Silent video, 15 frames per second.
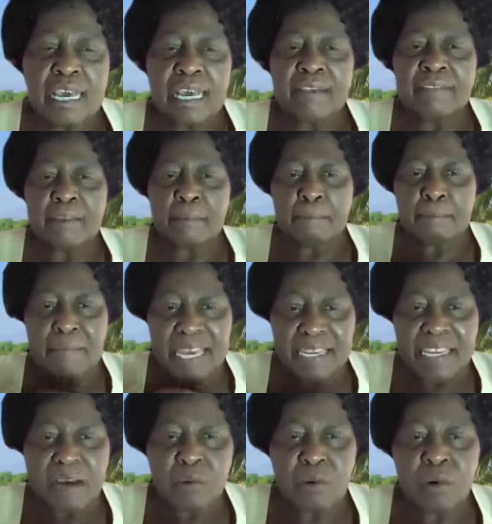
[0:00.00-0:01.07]
And the
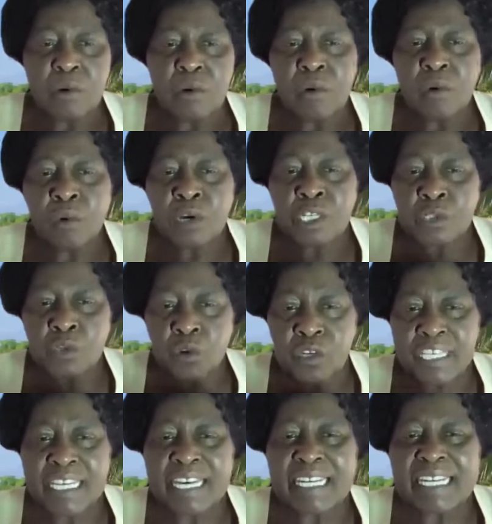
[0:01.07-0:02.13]
murder was
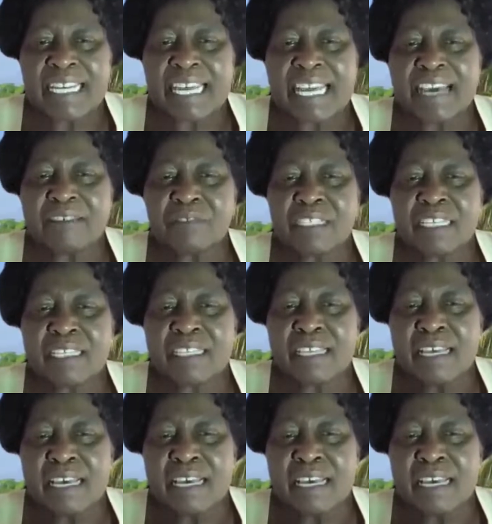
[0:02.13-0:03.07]
occurring every